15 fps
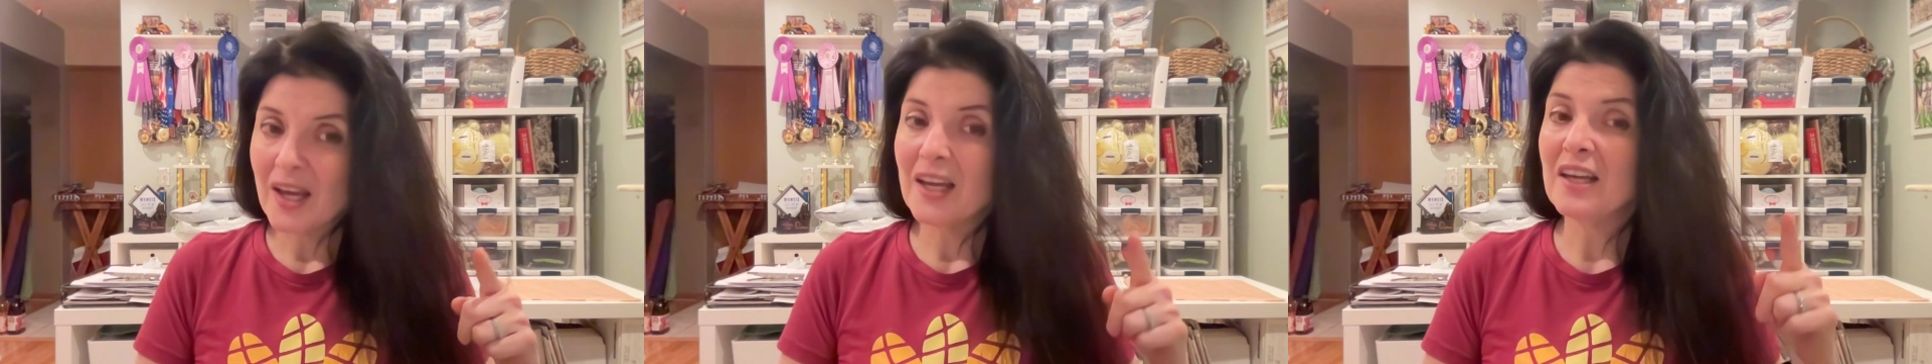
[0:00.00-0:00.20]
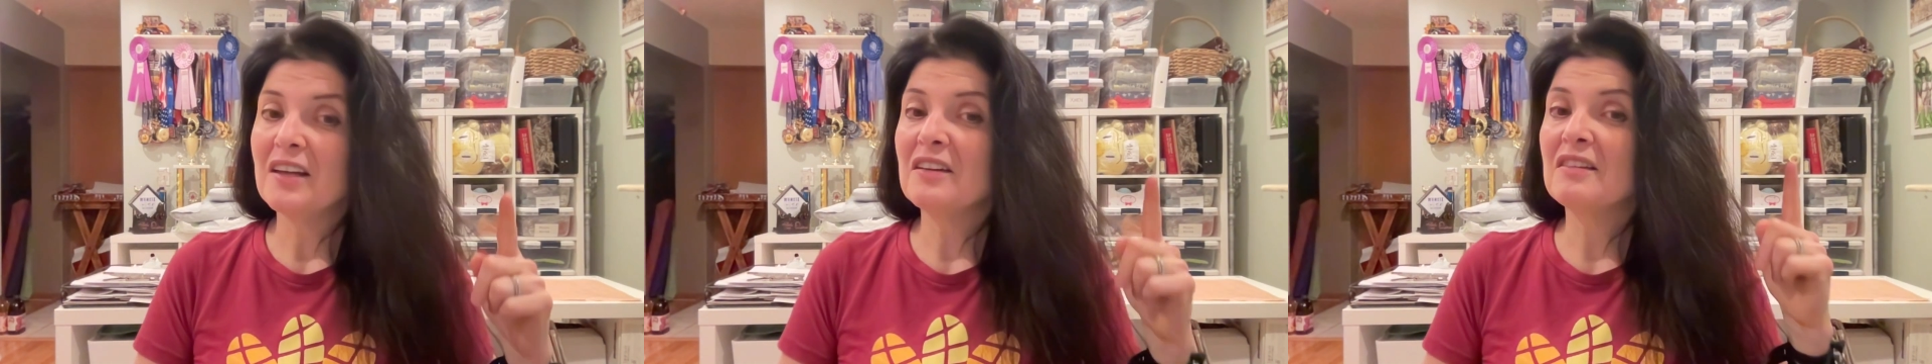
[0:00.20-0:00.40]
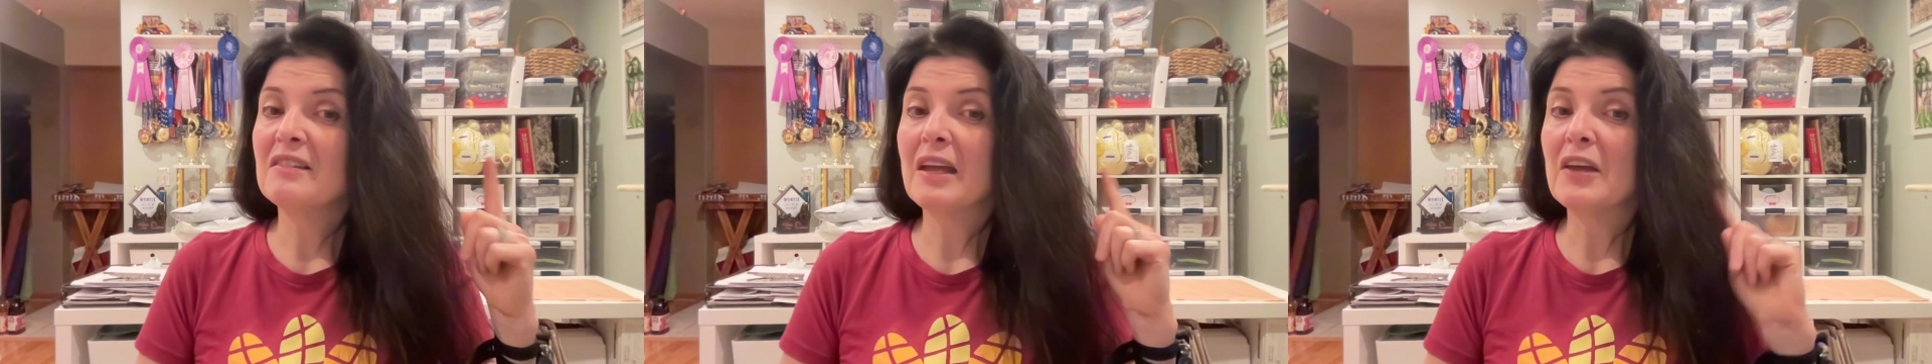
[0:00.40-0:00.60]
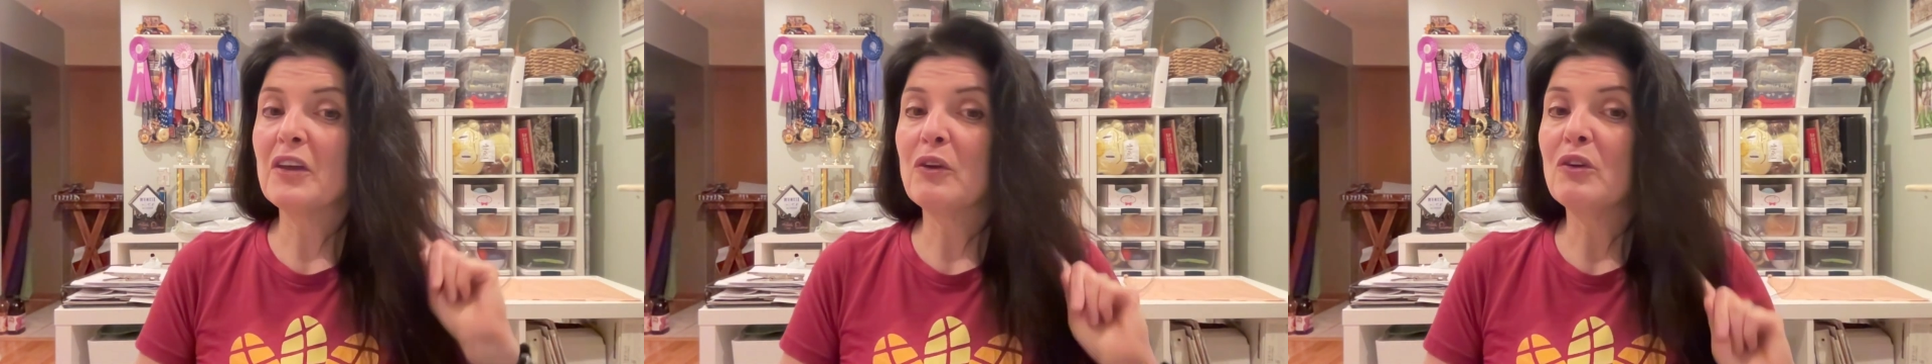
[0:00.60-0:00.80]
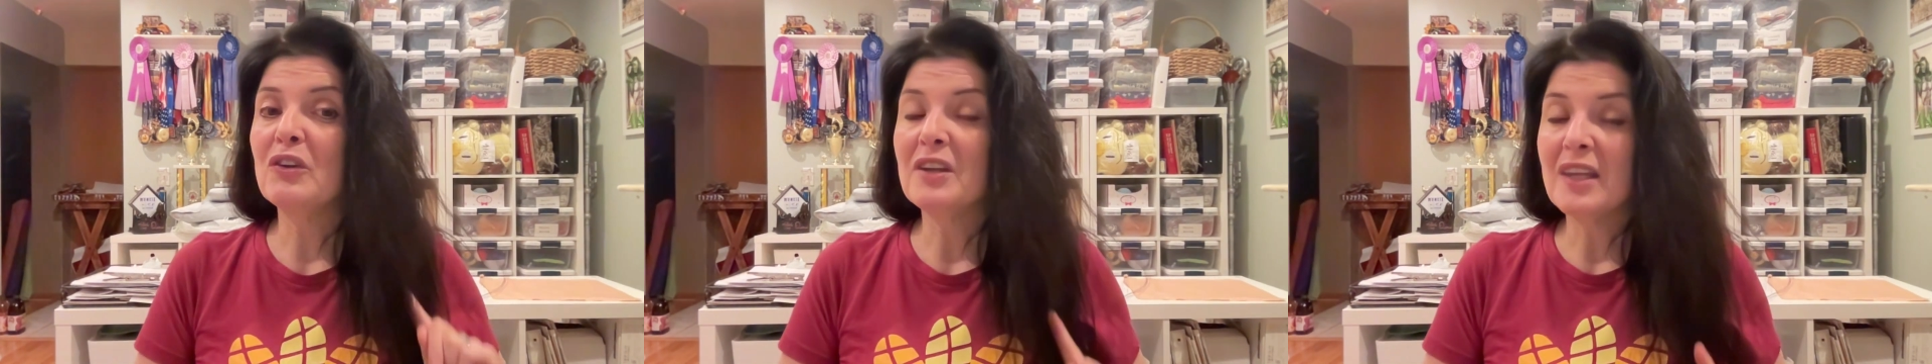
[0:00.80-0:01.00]
is that
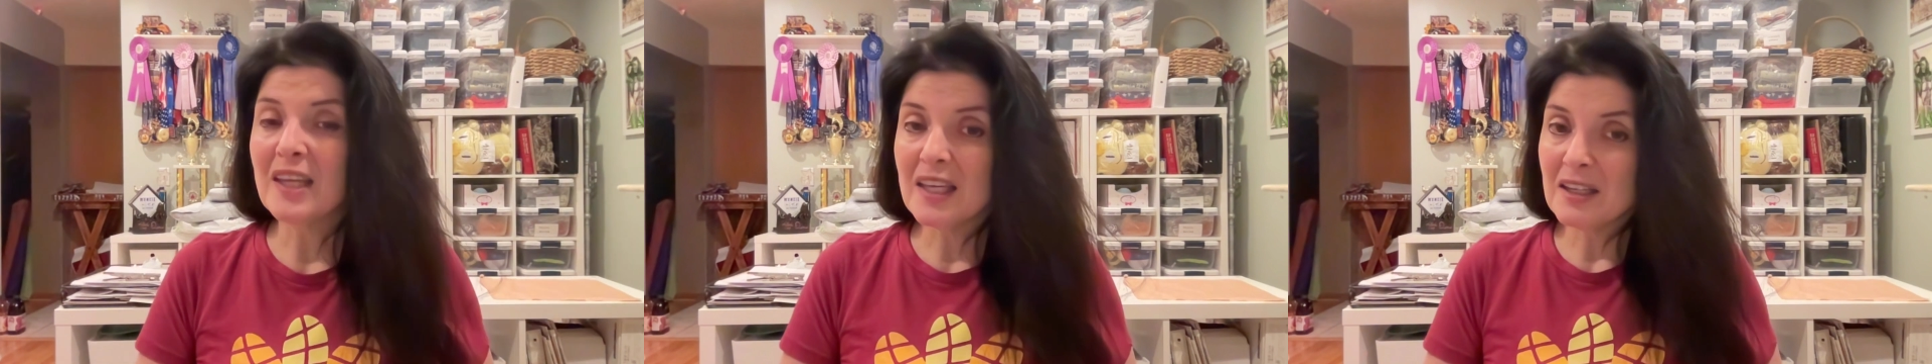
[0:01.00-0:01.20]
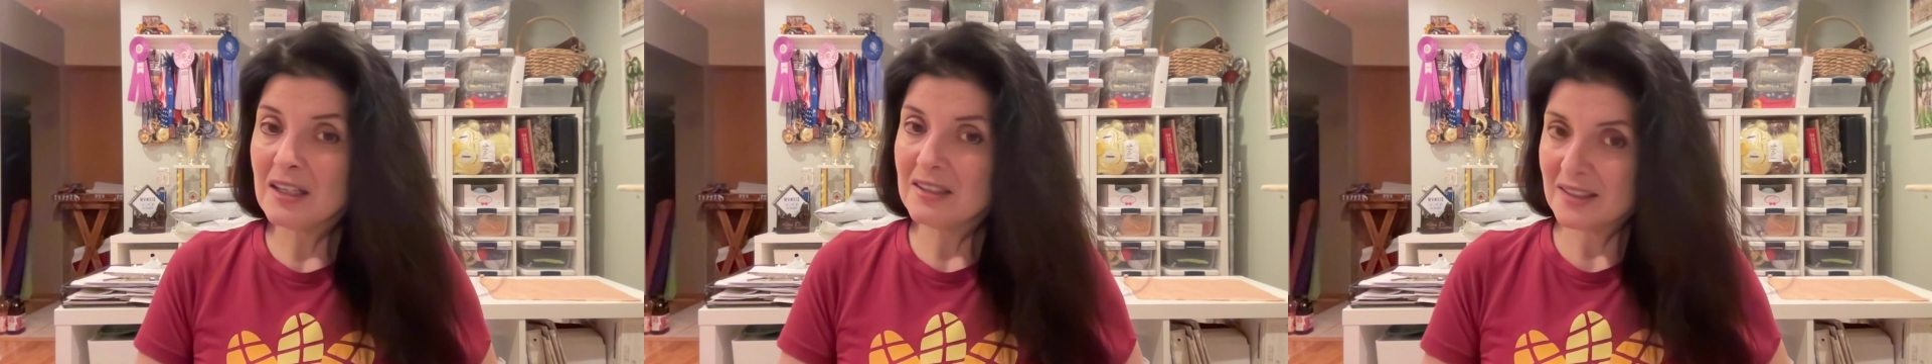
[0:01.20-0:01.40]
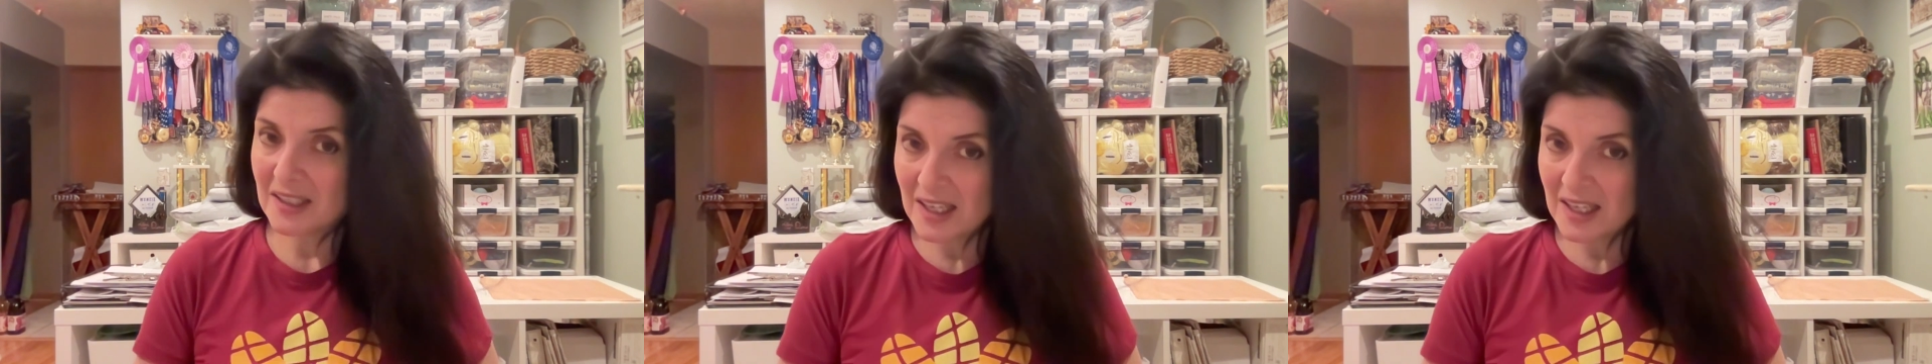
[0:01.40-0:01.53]
you need to